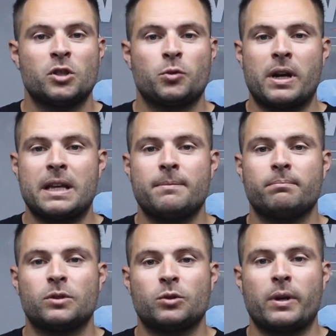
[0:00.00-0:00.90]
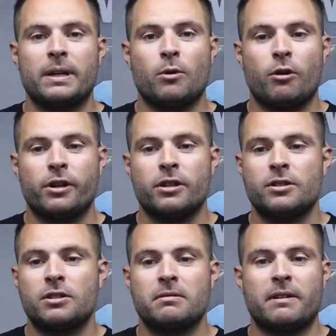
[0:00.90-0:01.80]
20, 20
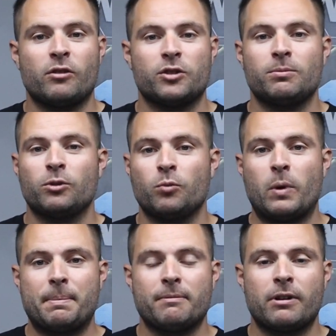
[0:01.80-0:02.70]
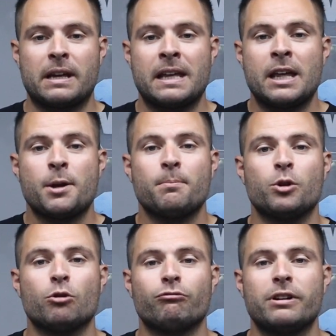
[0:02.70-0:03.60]
Warriors, they've got some good weaponry, but
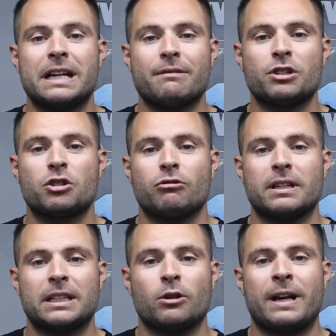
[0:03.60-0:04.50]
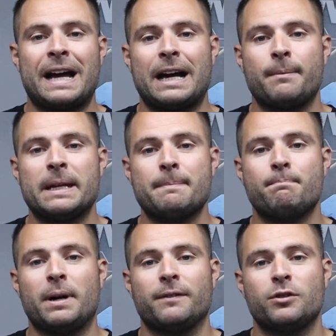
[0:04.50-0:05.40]
you're really restricted on how many
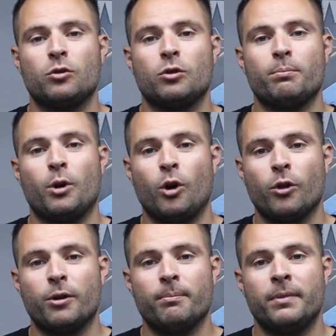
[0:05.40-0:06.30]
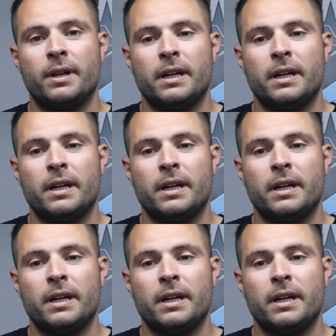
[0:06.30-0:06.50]
buffs you can put on them.